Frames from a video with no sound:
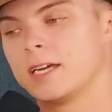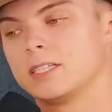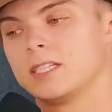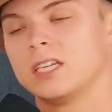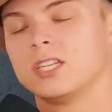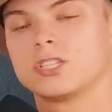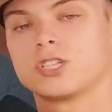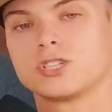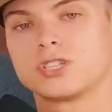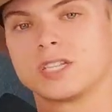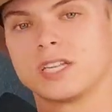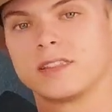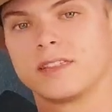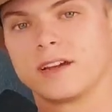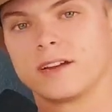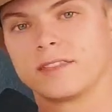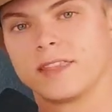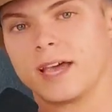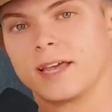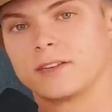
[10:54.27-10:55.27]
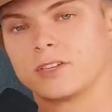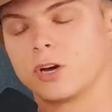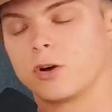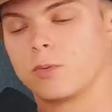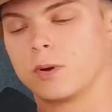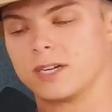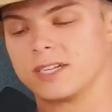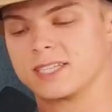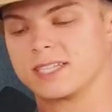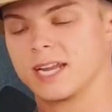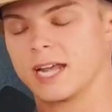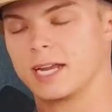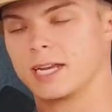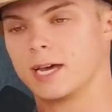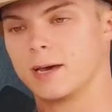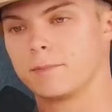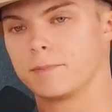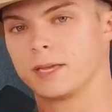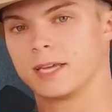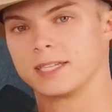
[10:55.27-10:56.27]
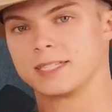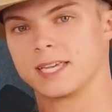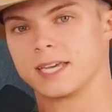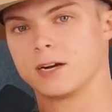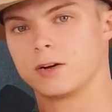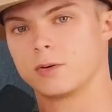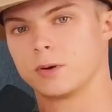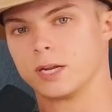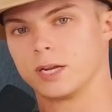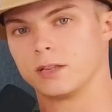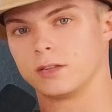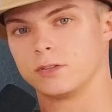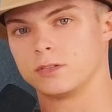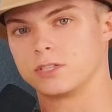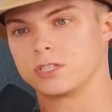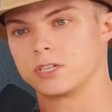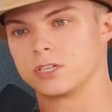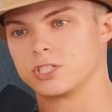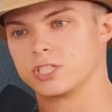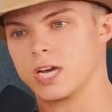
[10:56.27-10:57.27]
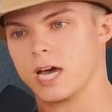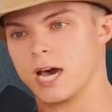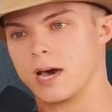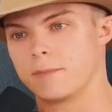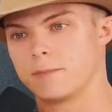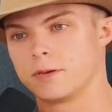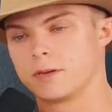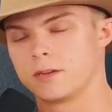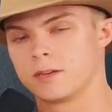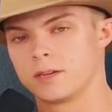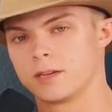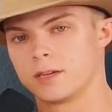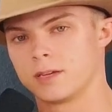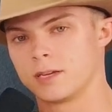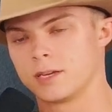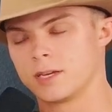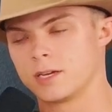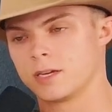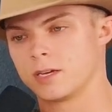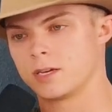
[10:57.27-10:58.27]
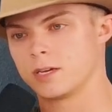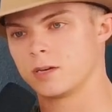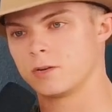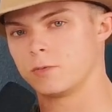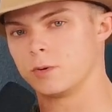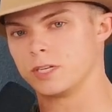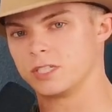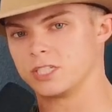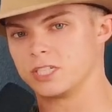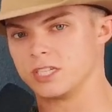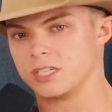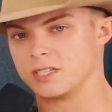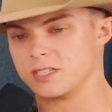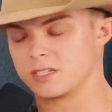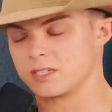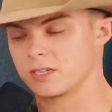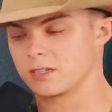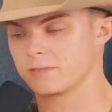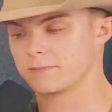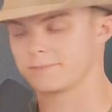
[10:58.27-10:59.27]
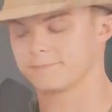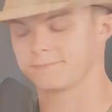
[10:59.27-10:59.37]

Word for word: teachers in there that don't want to stand up because they don't want to lose their job, which is